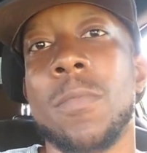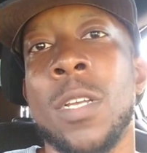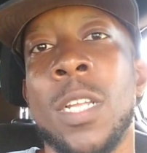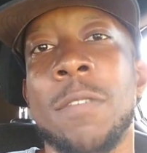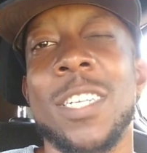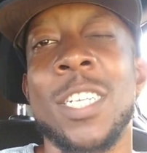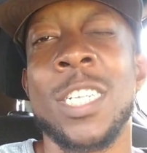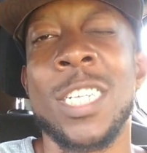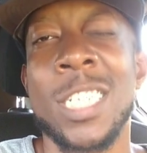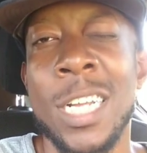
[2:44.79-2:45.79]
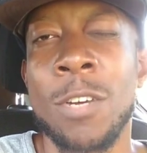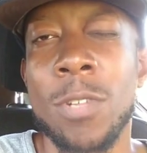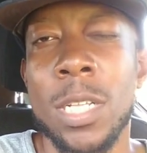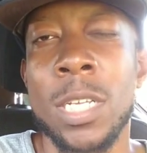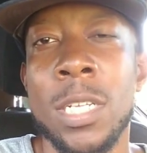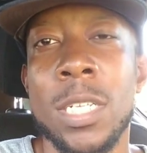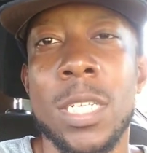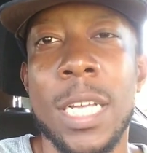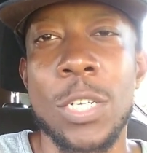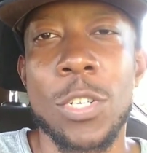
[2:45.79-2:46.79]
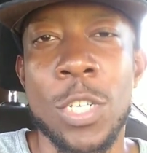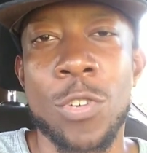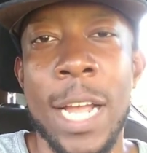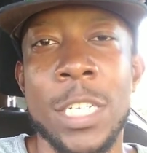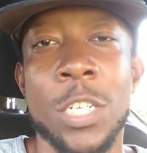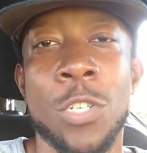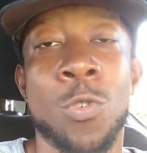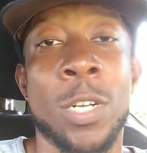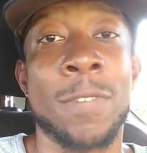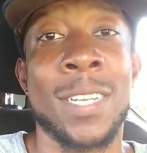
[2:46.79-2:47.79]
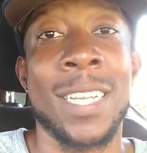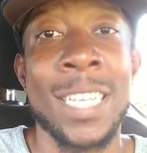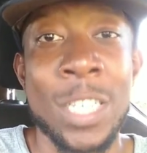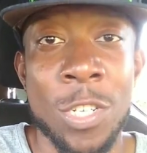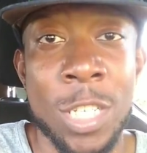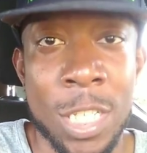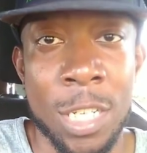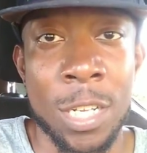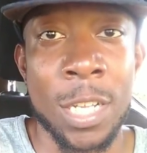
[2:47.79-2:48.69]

And if she's generally sexually attracted to you or even interested